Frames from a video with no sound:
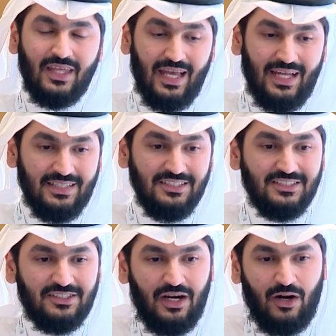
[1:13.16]
and this
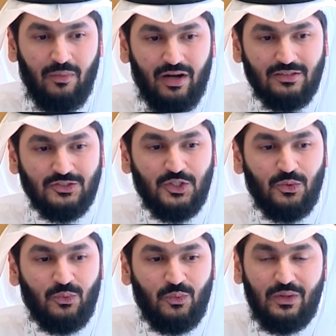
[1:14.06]
is our model.
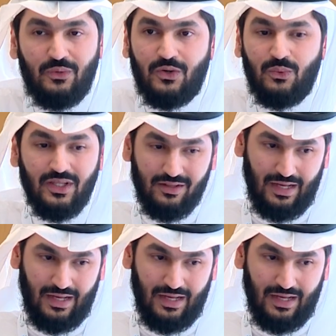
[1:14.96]
So we work with